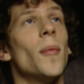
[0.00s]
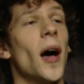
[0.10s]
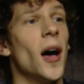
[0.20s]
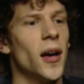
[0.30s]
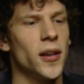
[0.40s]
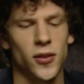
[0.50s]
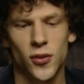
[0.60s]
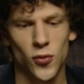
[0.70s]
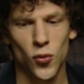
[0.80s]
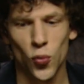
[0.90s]
Well,
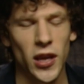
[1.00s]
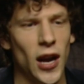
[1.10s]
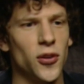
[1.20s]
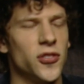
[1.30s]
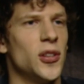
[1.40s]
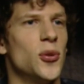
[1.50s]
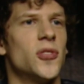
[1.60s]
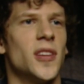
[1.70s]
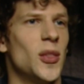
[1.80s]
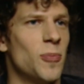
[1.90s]
Woody Harrelson
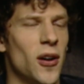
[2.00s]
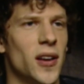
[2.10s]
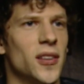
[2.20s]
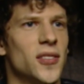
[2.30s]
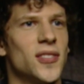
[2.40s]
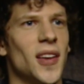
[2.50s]
used Keith Barry because